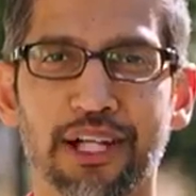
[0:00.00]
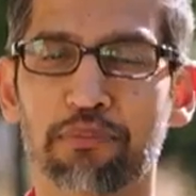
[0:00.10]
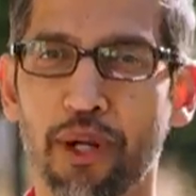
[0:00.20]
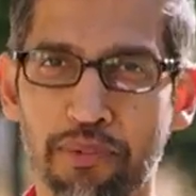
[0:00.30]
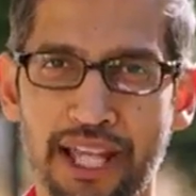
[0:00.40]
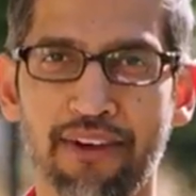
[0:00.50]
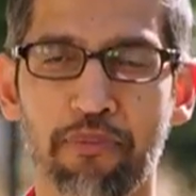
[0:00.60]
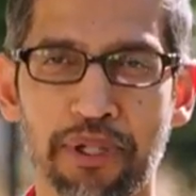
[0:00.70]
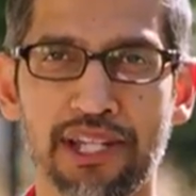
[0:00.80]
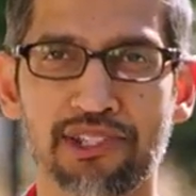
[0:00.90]
I'd probably have
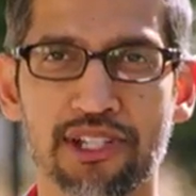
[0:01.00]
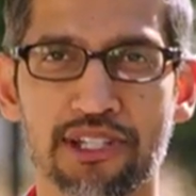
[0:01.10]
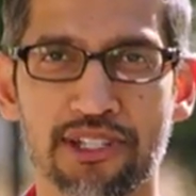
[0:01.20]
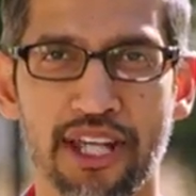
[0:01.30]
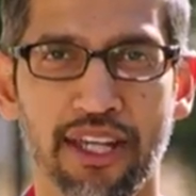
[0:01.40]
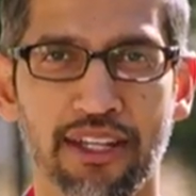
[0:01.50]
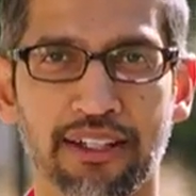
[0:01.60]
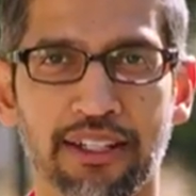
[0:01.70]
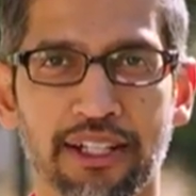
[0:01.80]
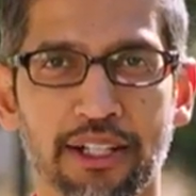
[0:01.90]
a PhD today,
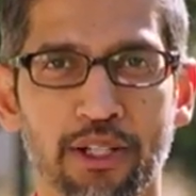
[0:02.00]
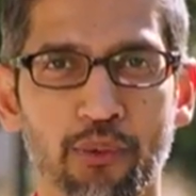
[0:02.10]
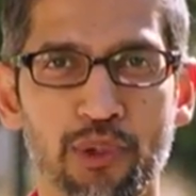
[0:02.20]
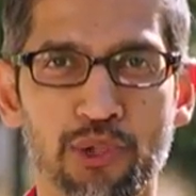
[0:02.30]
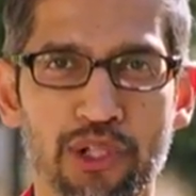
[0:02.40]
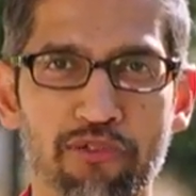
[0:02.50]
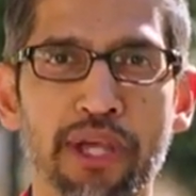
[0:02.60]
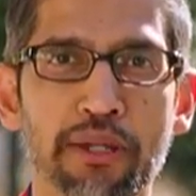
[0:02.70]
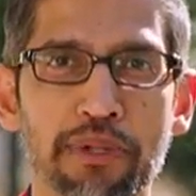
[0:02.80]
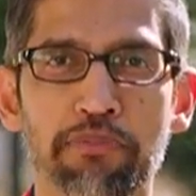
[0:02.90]
which would have
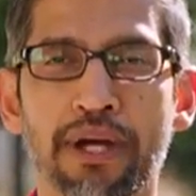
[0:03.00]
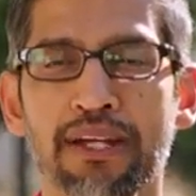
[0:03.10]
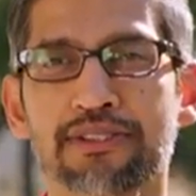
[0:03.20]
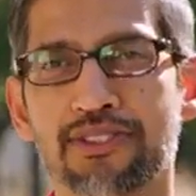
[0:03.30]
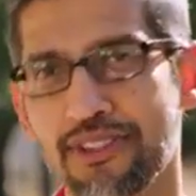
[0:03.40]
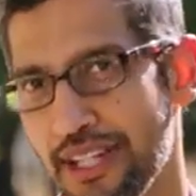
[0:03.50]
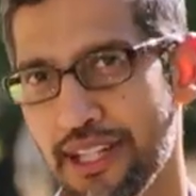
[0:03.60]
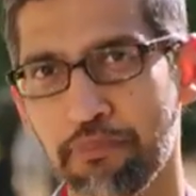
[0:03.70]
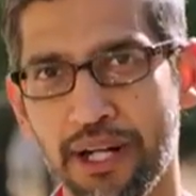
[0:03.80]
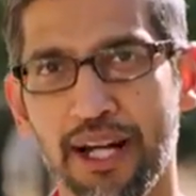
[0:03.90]
made my parents
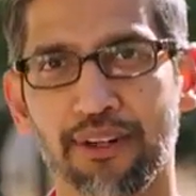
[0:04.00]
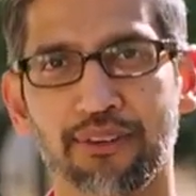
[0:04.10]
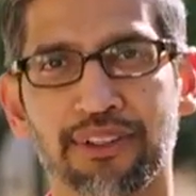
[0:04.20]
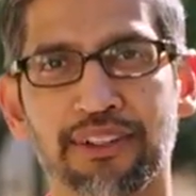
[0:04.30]
really proud,